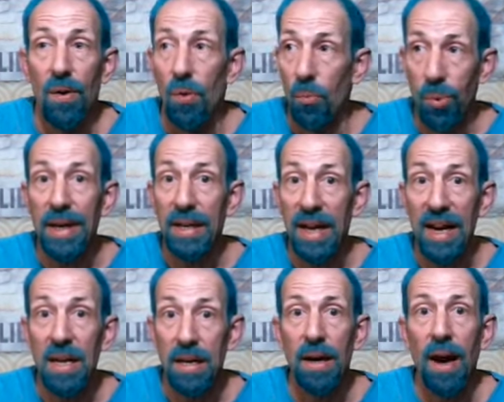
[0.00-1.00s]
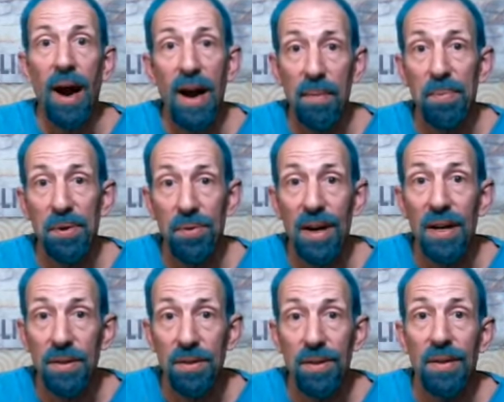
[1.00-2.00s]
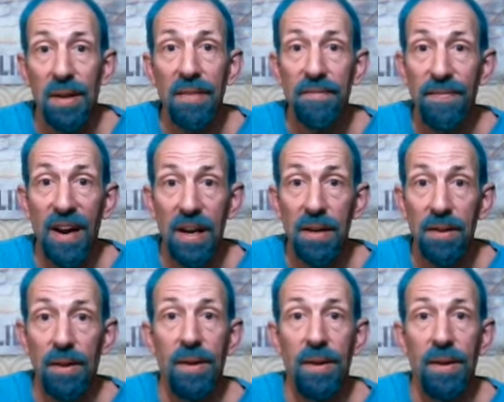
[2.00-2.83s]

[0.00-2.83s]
We can operate in faith